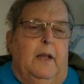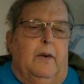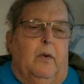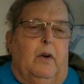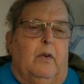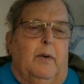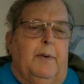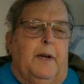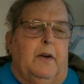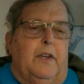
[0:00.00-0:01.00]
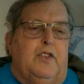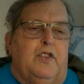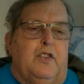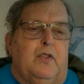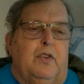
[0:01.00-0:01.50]
The Royal Caribbean
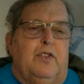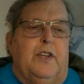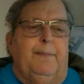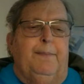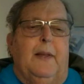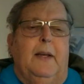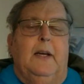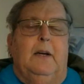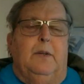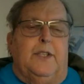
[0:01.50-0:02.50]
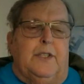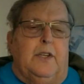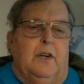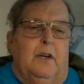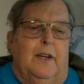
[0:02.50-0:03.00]
cruise ship, which is
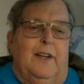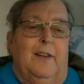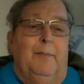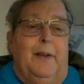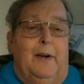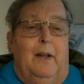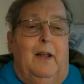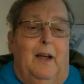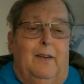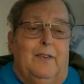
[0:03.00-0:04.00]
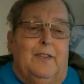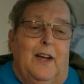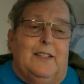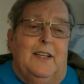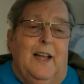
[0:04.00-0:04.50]
currently in the middle of a
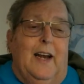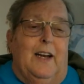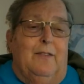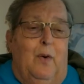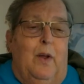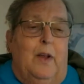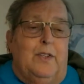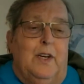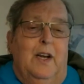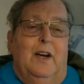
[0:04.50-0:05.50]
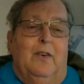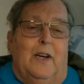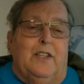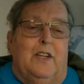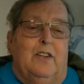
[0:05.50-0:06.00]
transatlantic voyage,
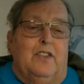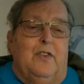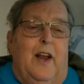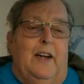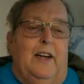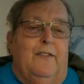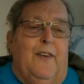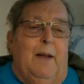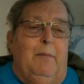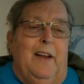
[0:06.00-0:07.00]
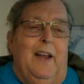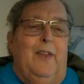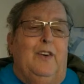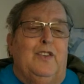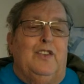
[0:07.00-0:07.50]
rescued a stranded family
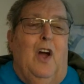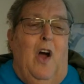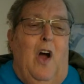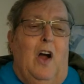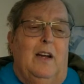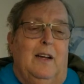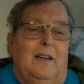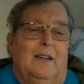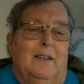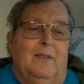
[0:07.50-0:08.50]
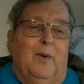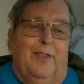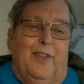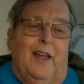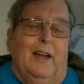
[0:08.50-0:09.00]
and their dog, we
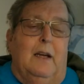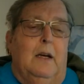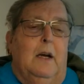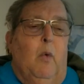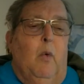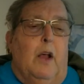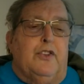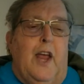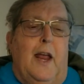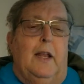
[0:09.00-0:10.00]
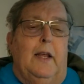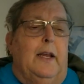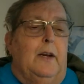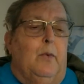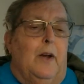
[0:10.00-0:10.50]
think, while
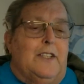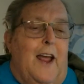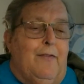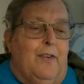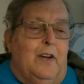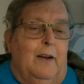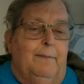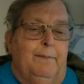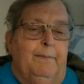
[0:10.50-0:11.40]
sailing in West Africa.